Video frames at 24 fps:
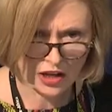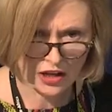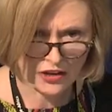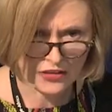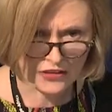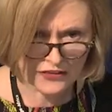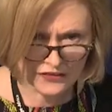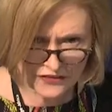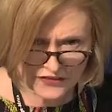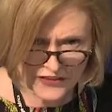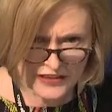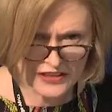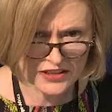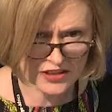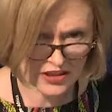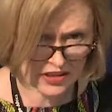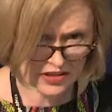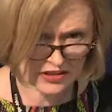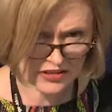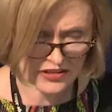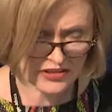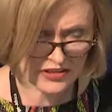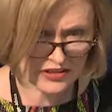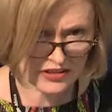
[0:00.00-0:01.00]
the
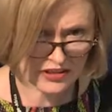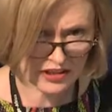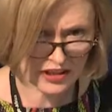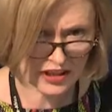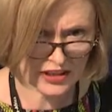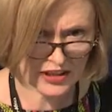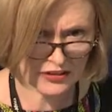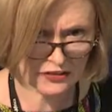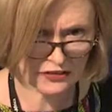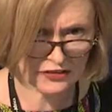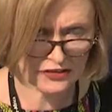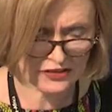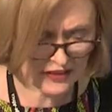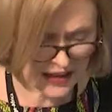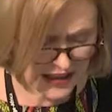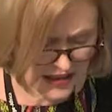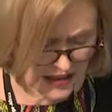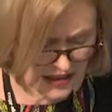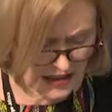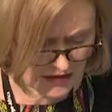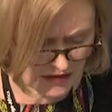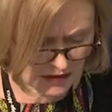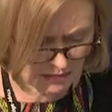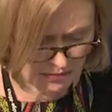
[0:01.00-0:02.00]
funders and the
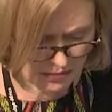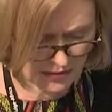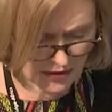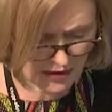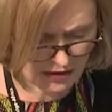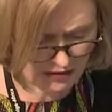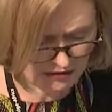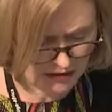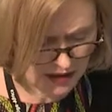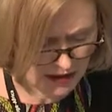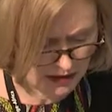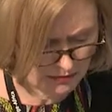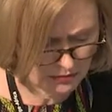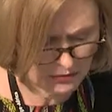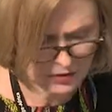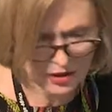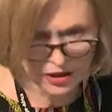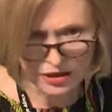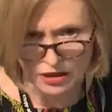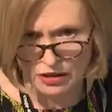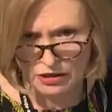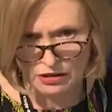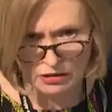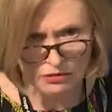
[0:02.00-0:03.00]
friends of the programme,
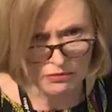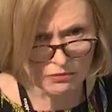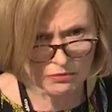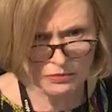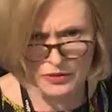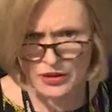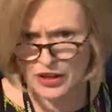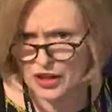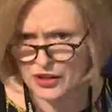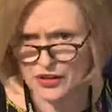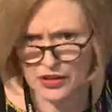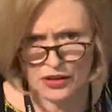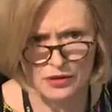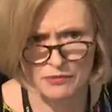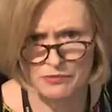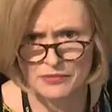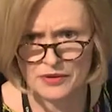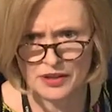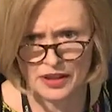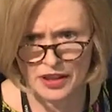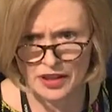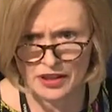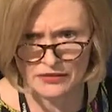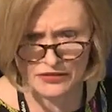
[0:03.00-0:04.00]
without whom
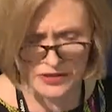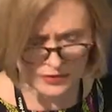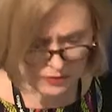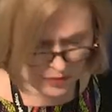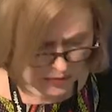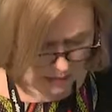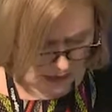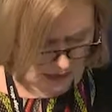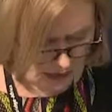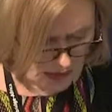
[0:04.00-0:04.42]
none of it would be